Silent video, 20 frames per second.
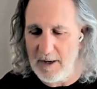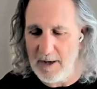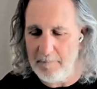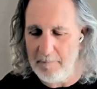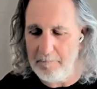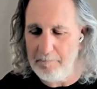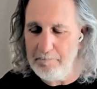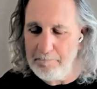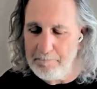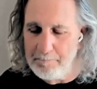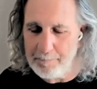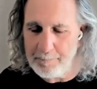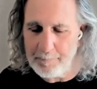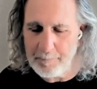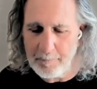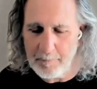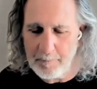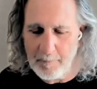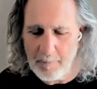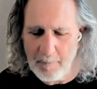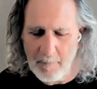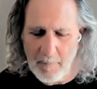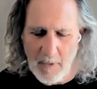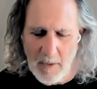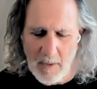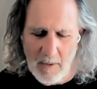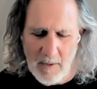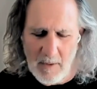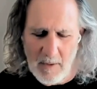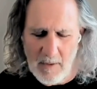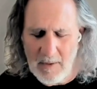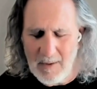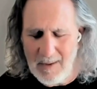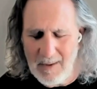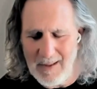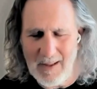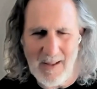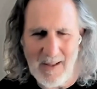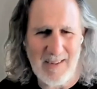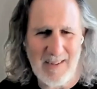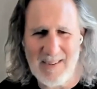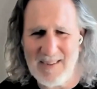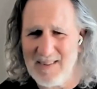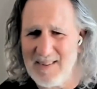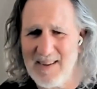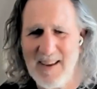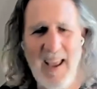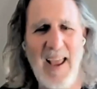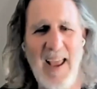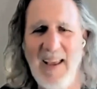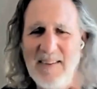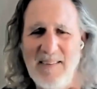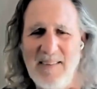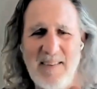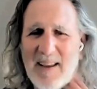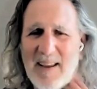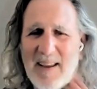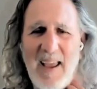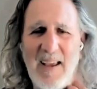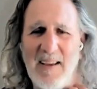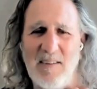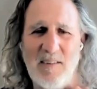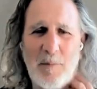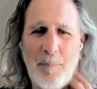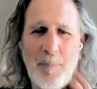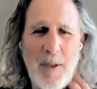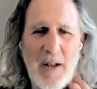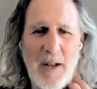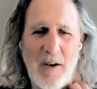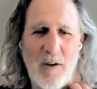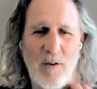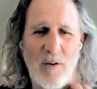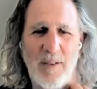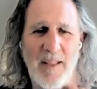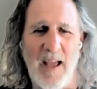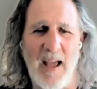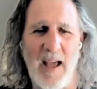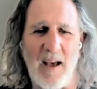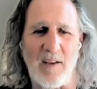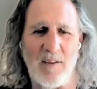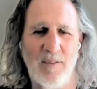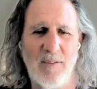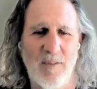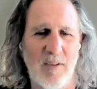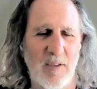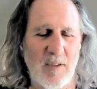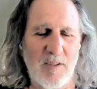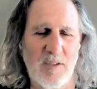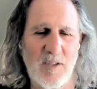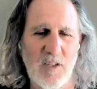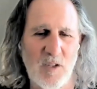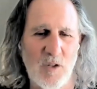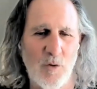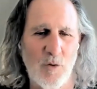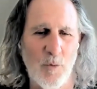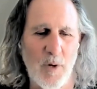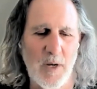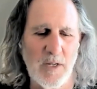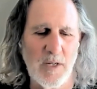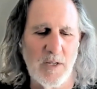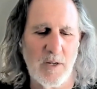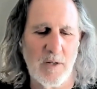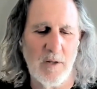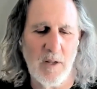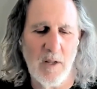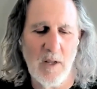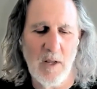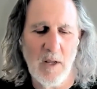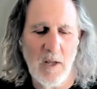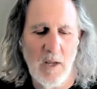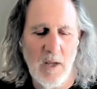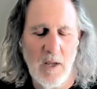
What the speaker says: And this is case to case, depending on the house and the situation.